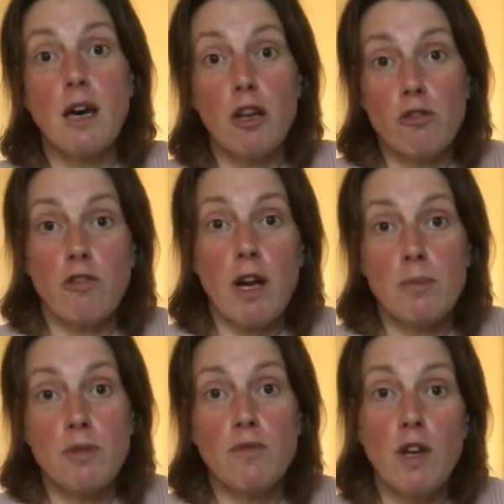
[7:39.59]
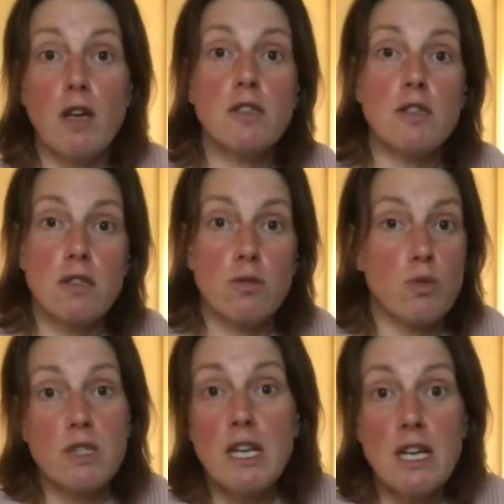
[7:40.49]
100 grams of nuts or
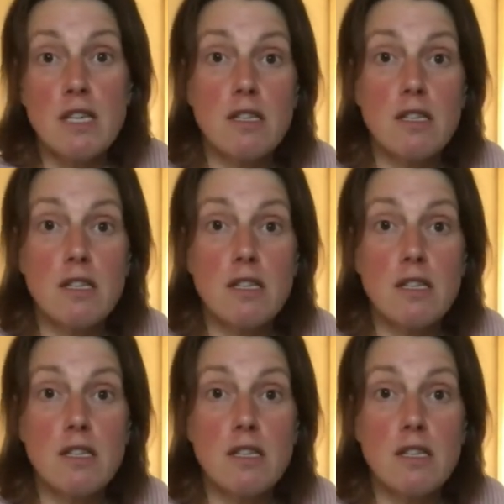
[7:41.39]
seeds